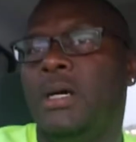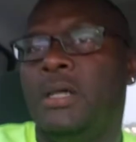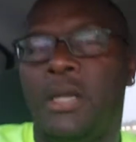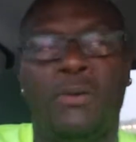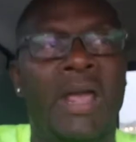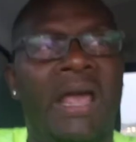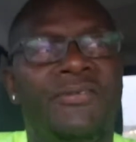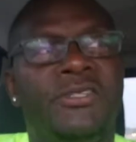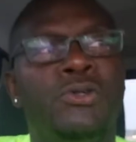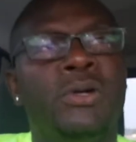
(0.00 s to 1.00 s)
You don't have
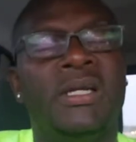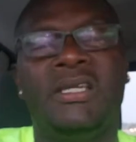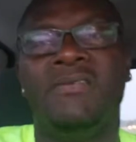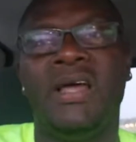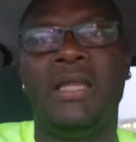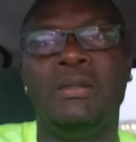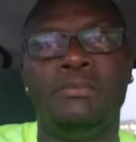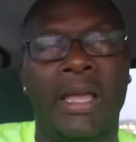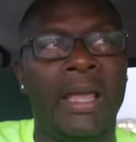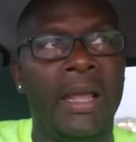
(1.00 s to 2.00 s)
to develop
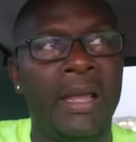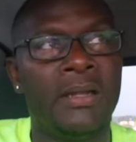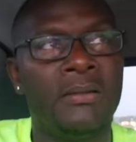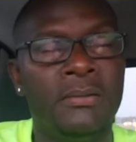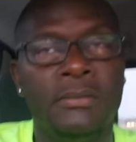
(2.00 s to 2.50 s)
and